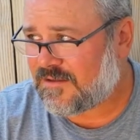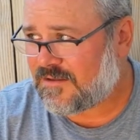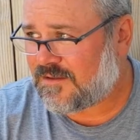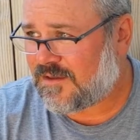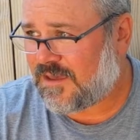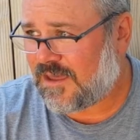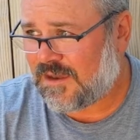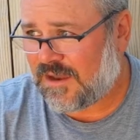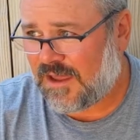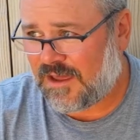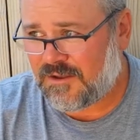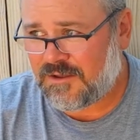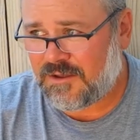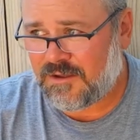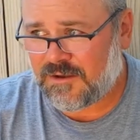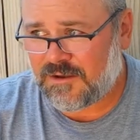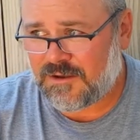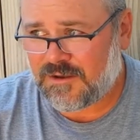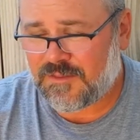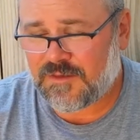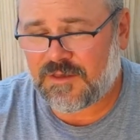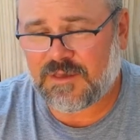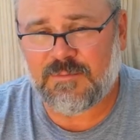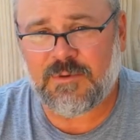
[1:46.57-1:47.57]
getting out here
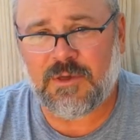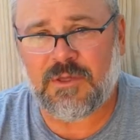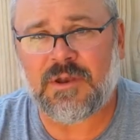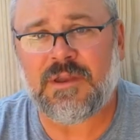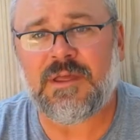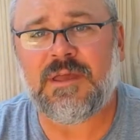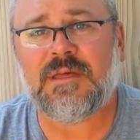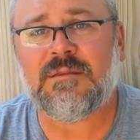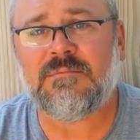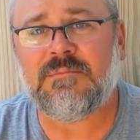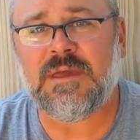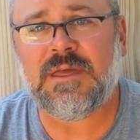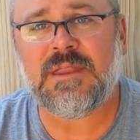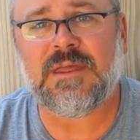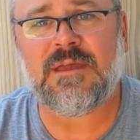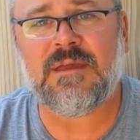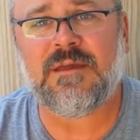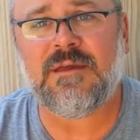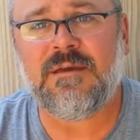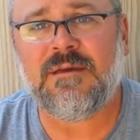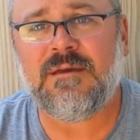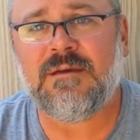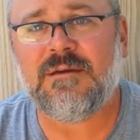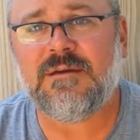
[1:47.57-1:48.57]
into the community and
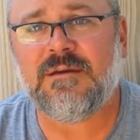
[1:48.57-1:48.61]
meeting